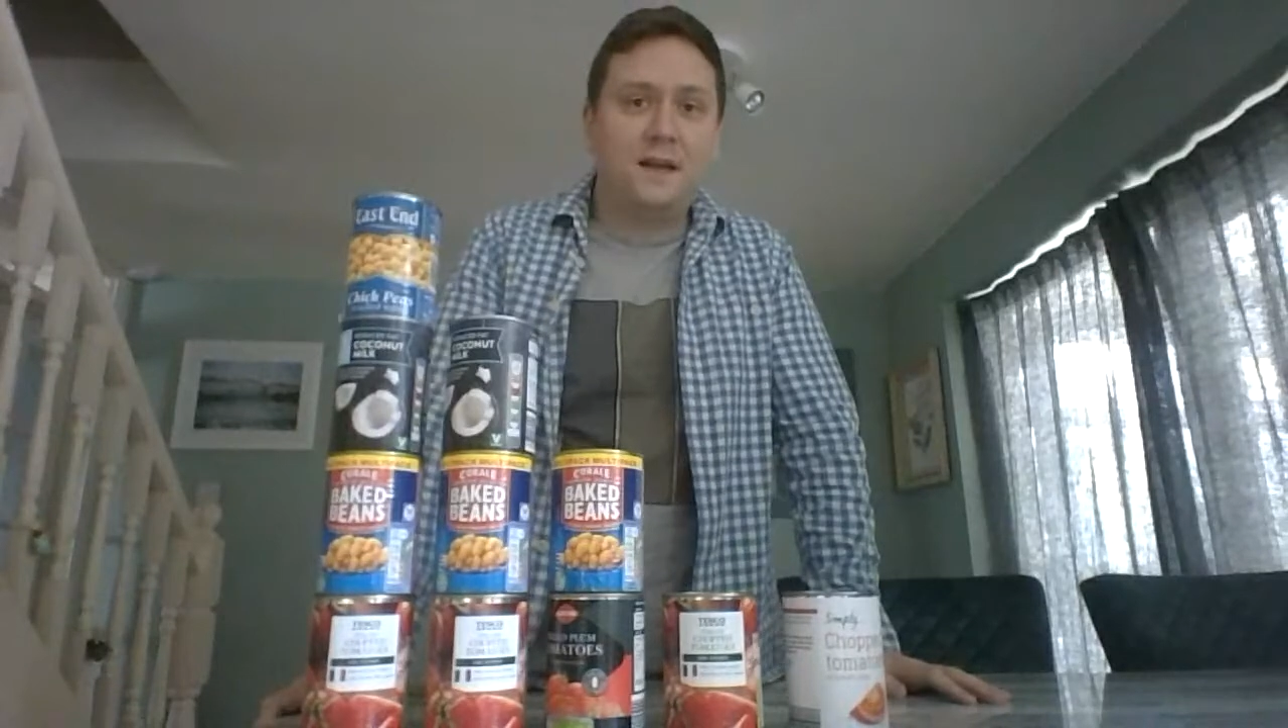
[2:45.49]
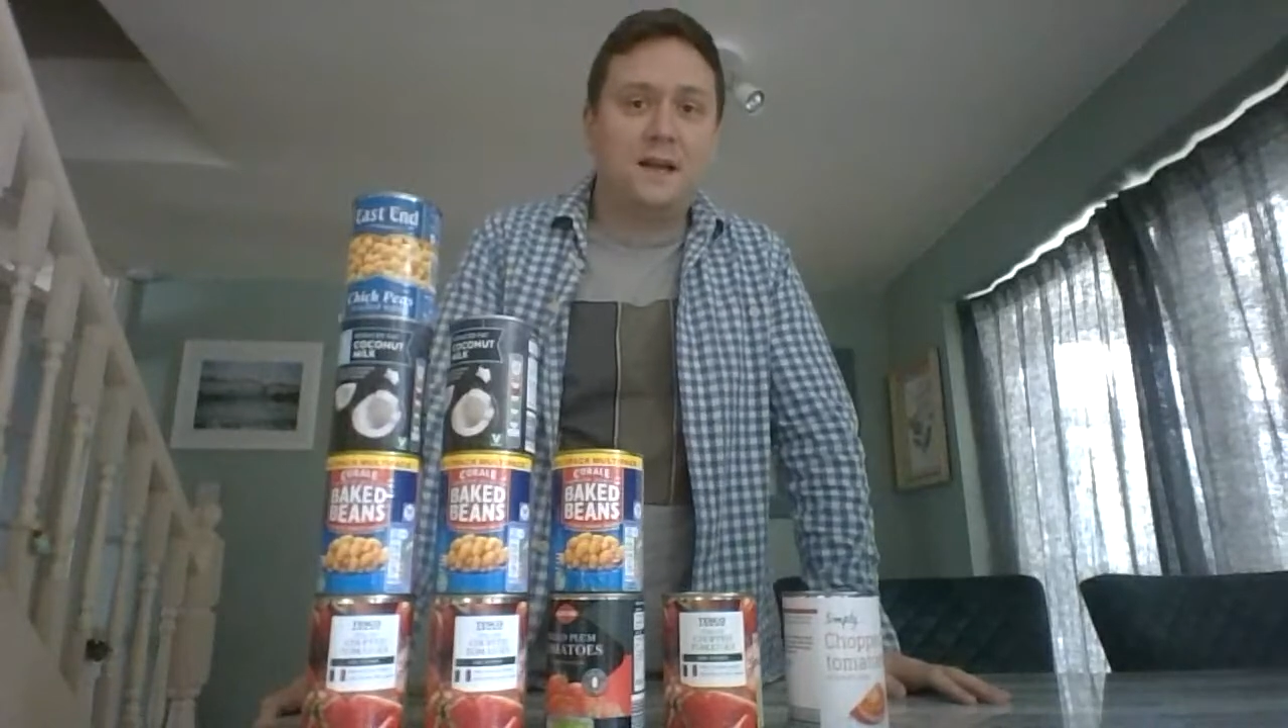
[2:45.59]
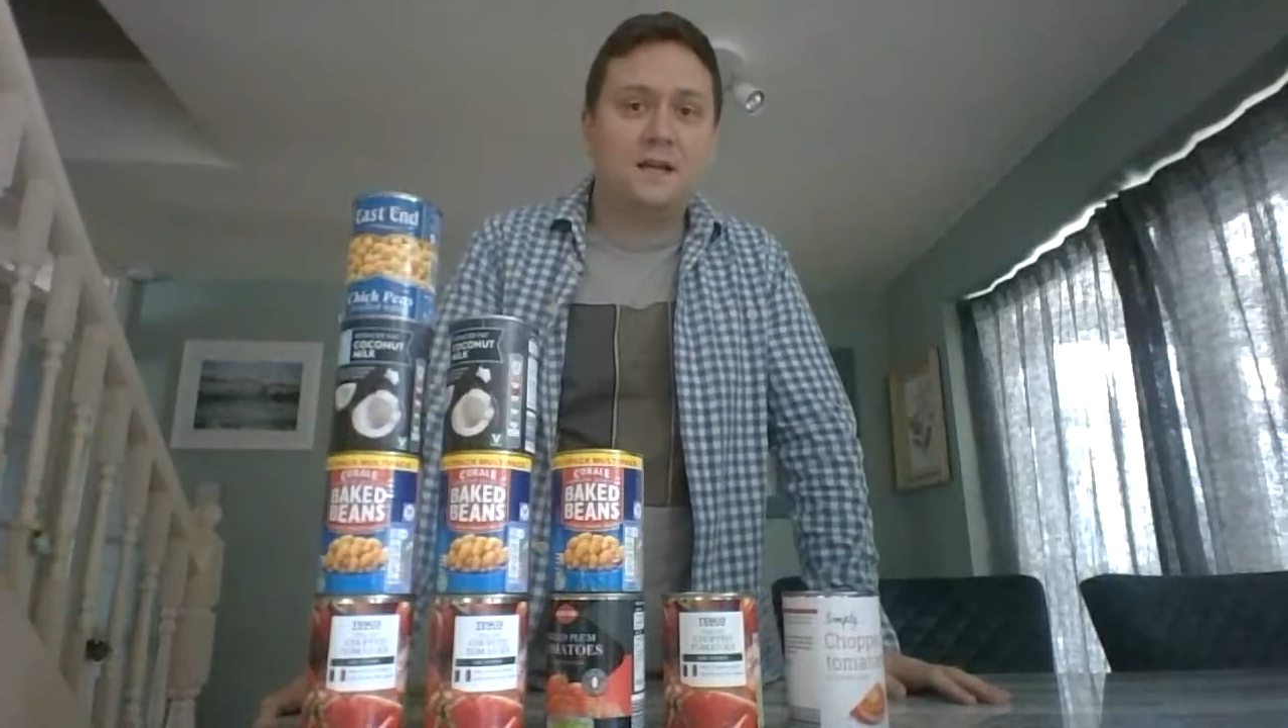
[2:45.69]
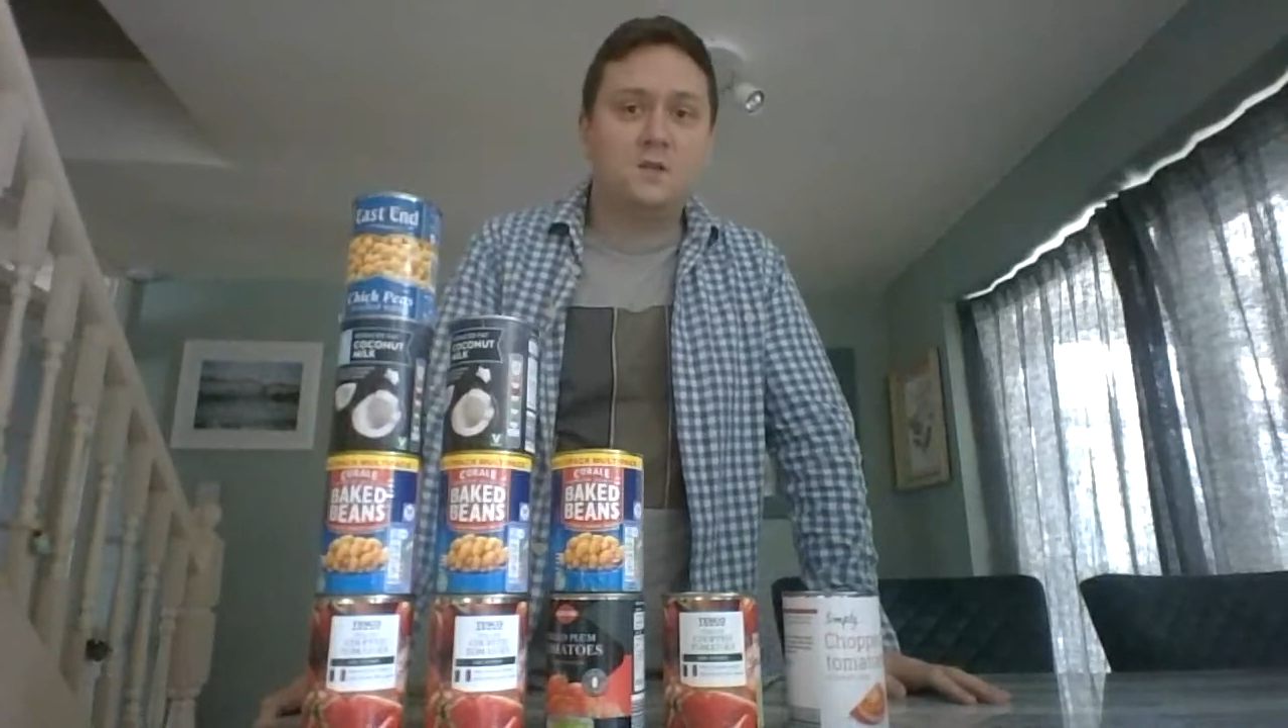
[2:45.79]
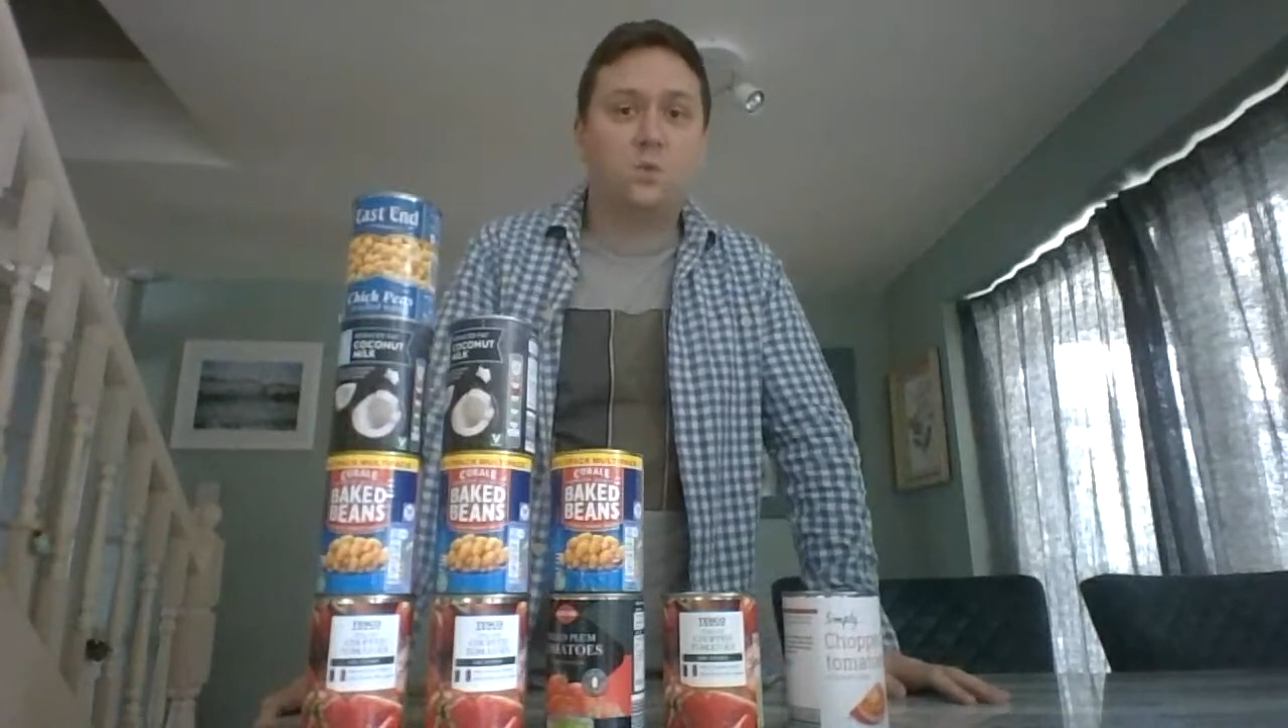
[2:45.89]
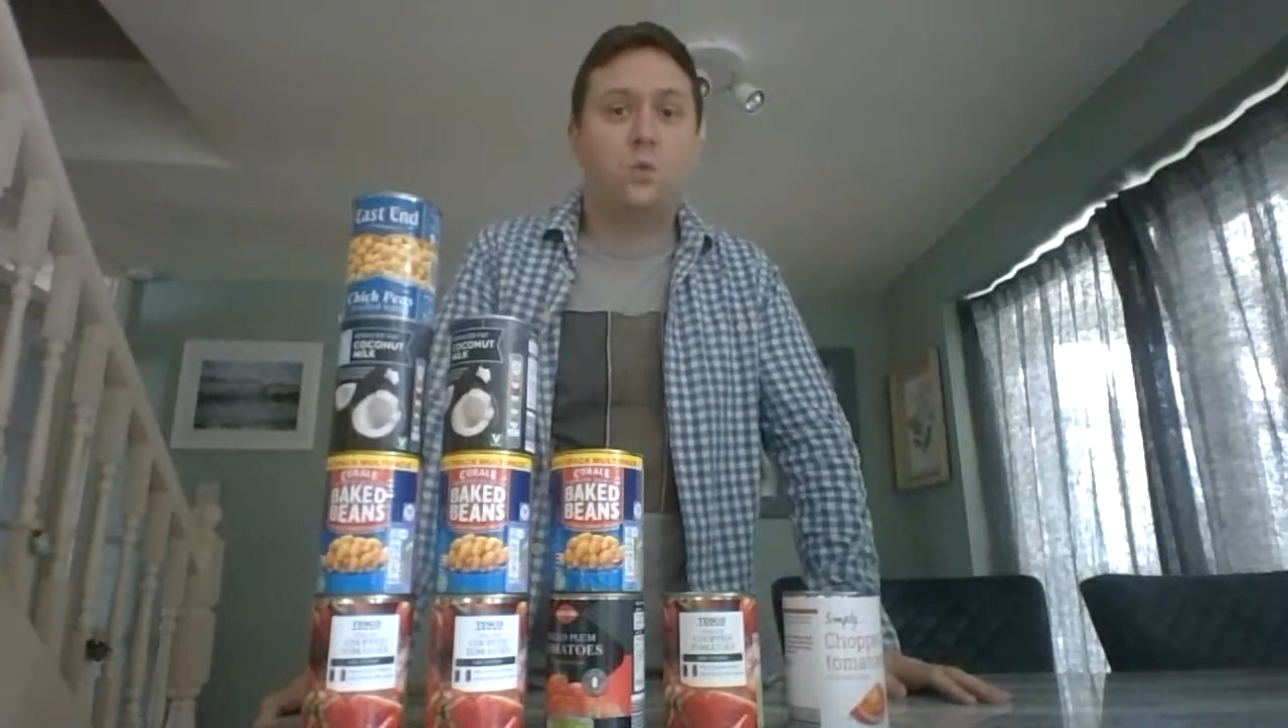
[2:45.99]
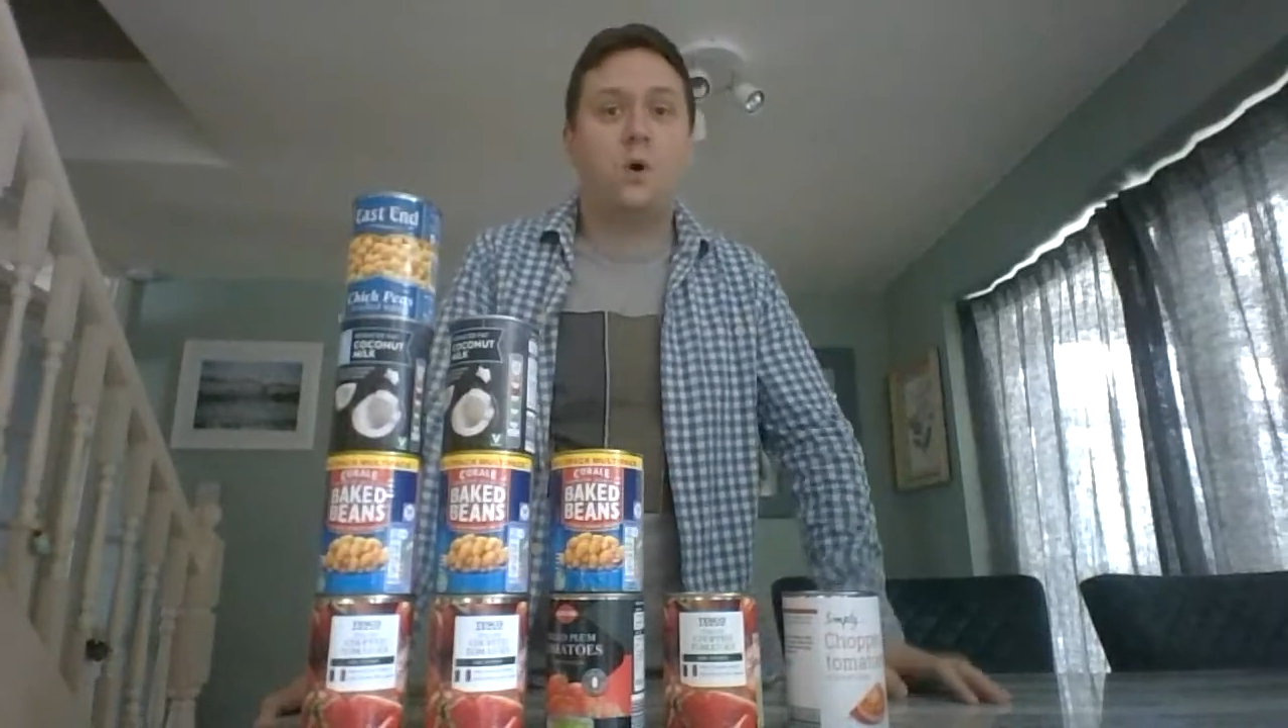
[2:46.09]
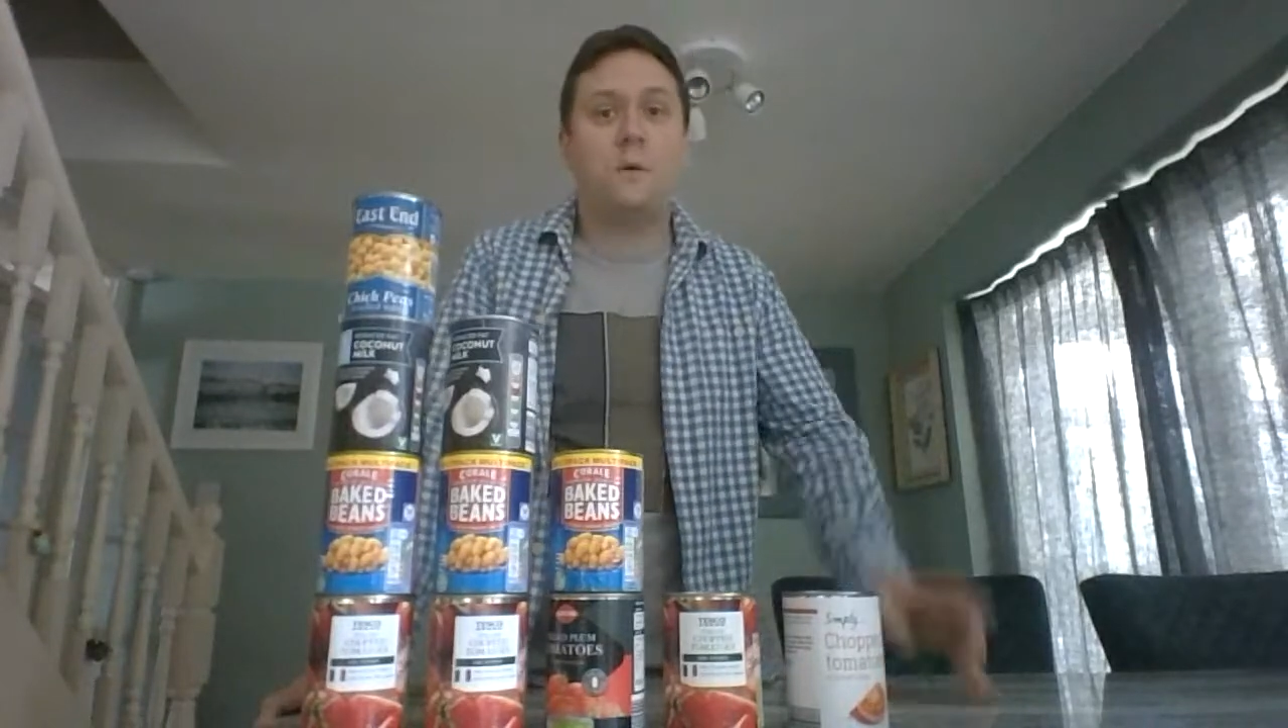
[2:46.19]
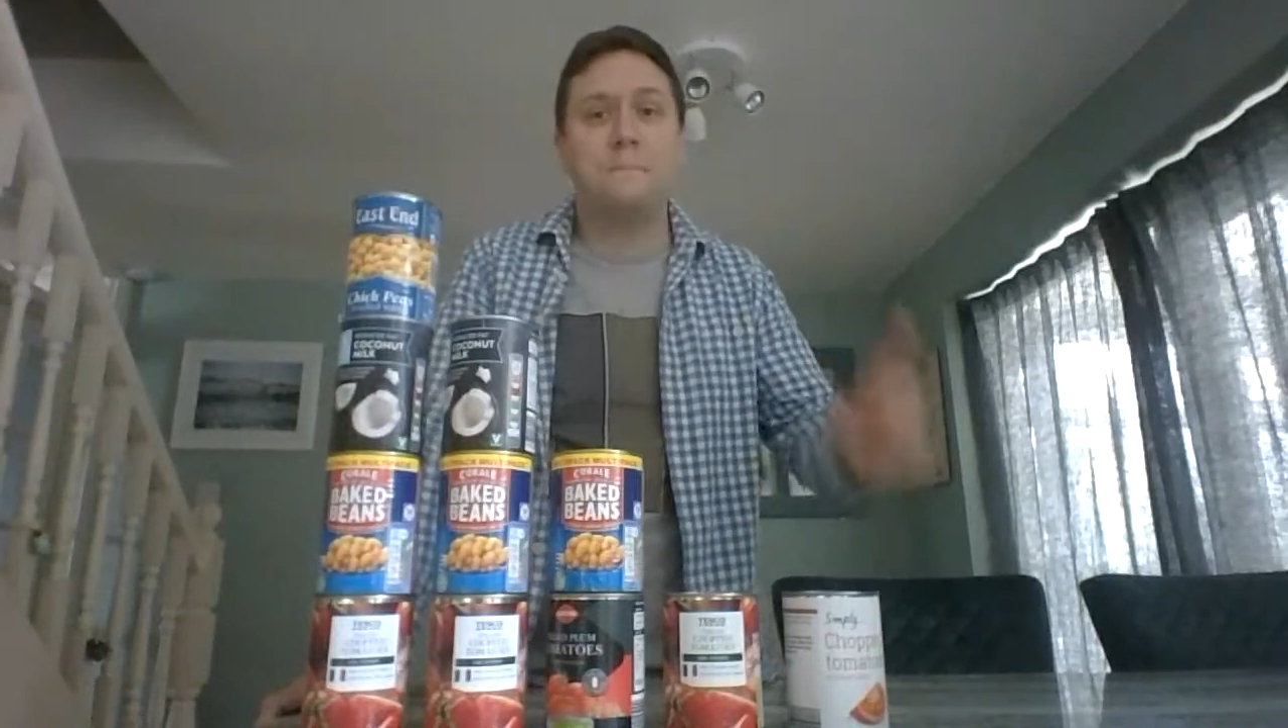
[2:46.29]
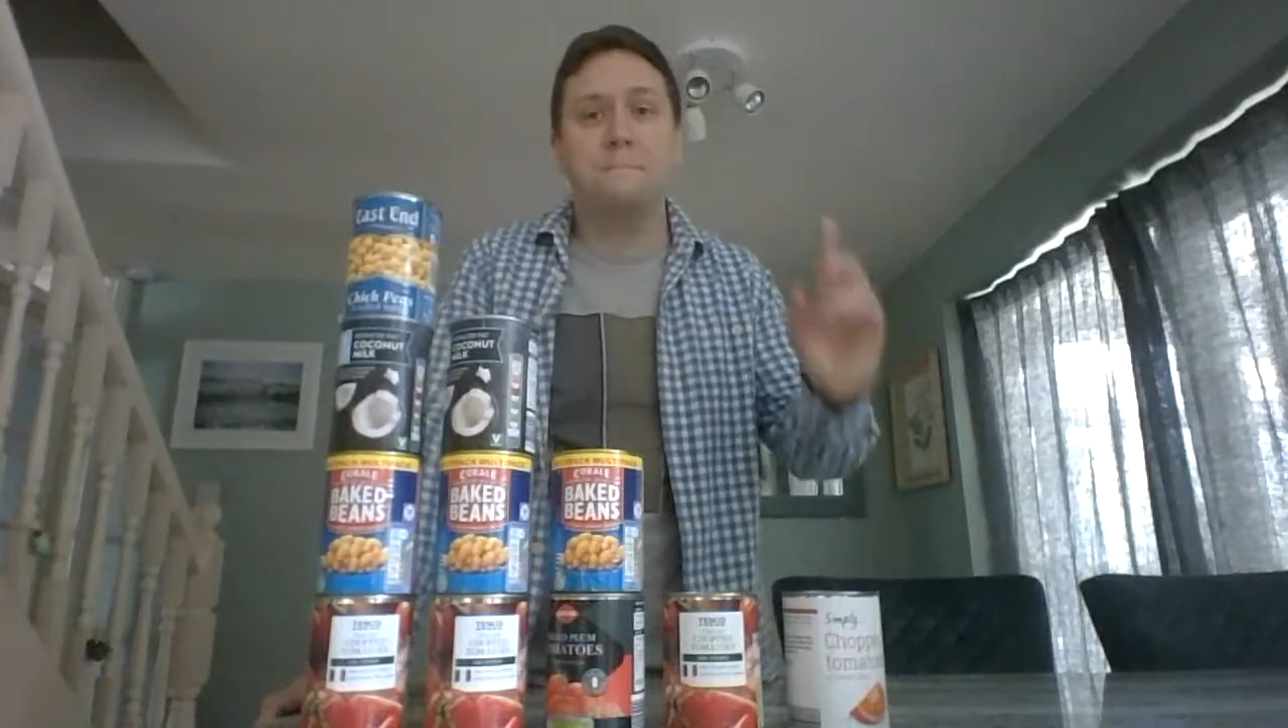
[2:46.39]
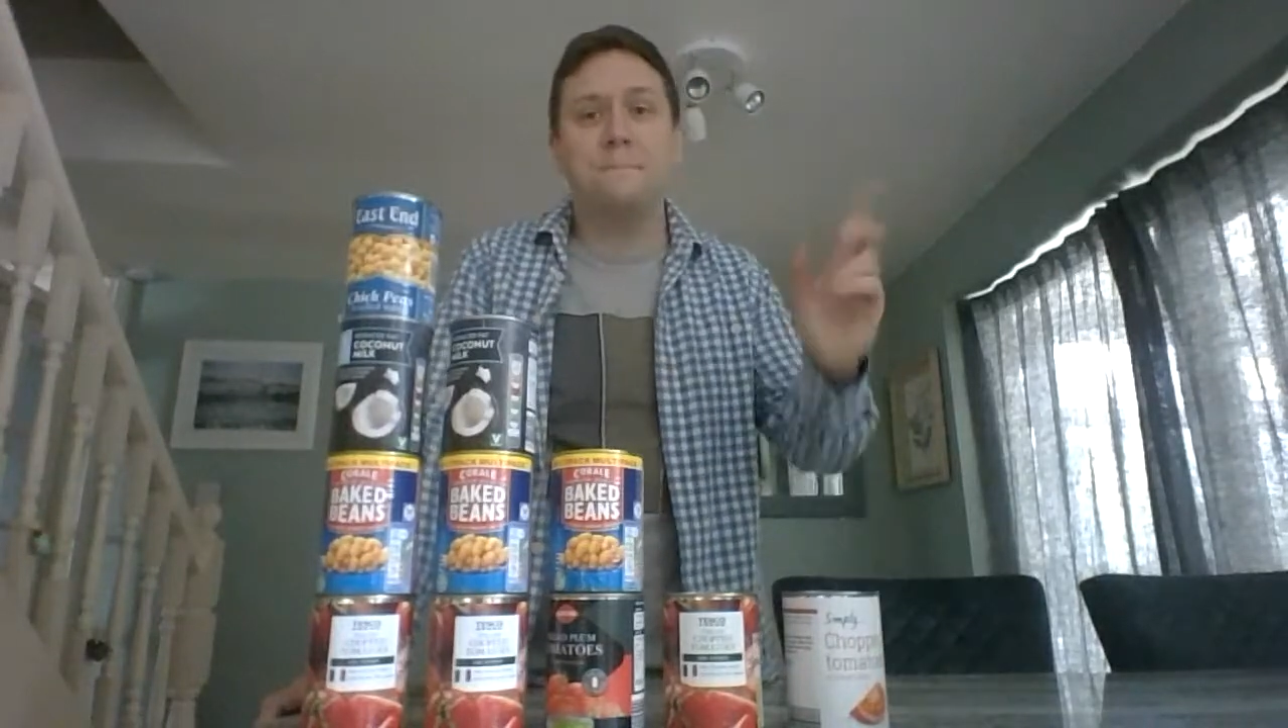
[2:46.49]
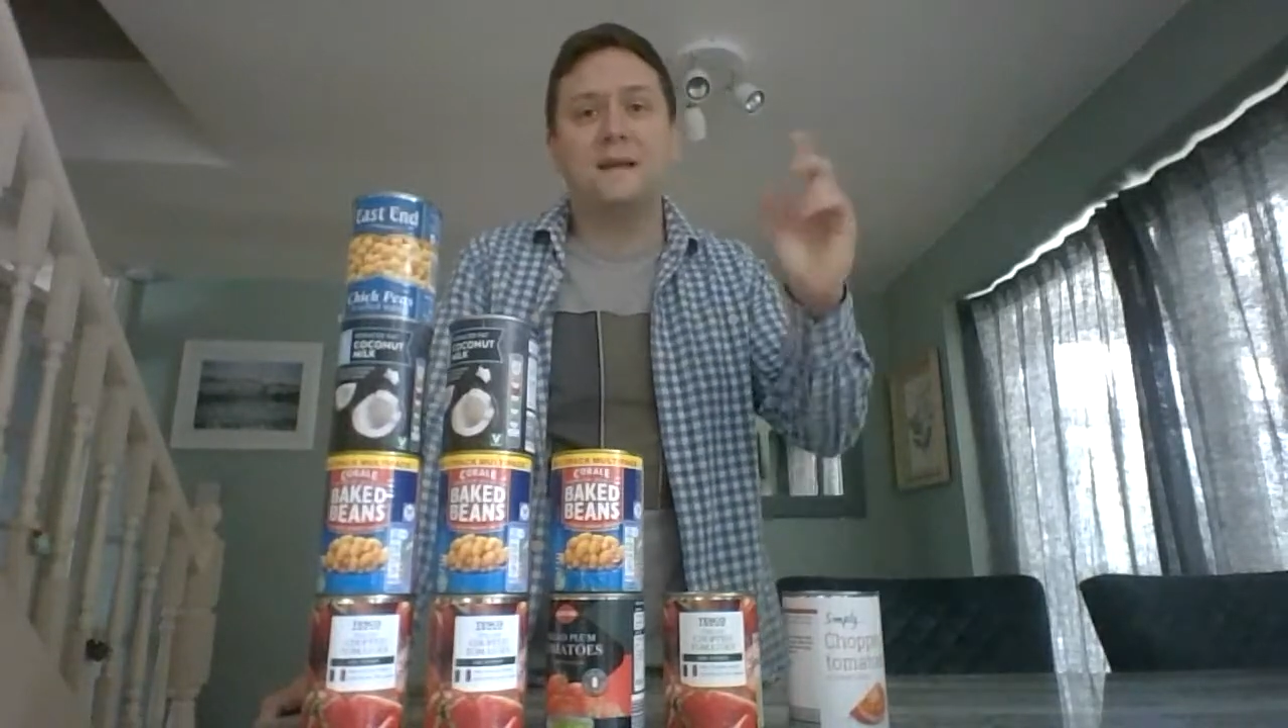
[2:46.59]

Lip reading: has one